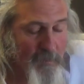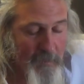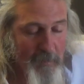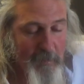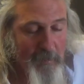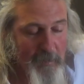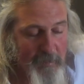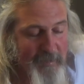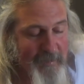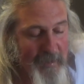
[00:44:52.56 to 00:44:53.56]
the, the
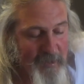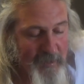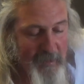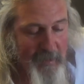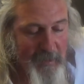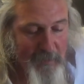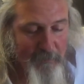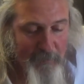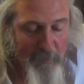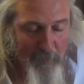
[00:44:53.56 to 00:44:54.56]
states cannot
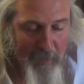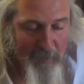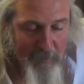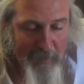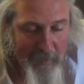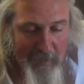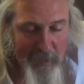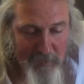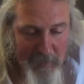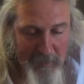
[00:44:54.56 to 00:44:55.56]
interfere with man's right to
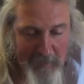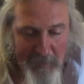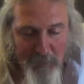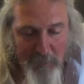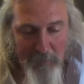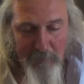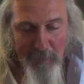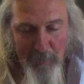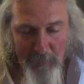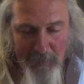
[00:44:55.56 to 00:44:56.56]
contract to get into an
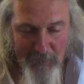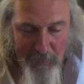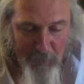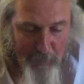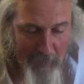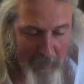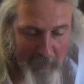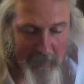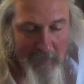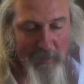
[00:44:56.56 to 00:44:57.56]
agreement with his fellow man.
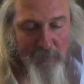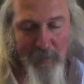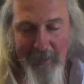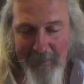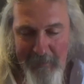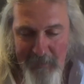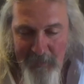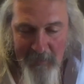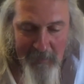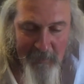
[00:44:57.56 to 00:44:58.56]
It's ridiculous.
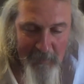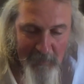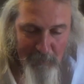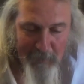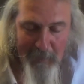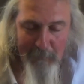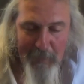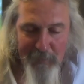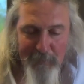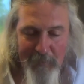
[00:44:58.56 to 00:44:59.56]
You can't
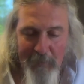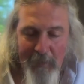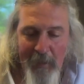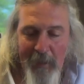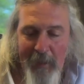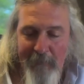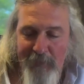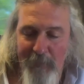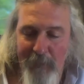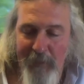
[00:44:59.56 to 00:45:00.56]
possibly have
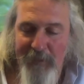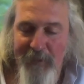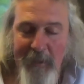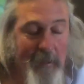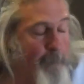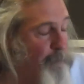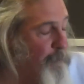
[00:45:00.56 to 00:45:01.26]
somebody sitting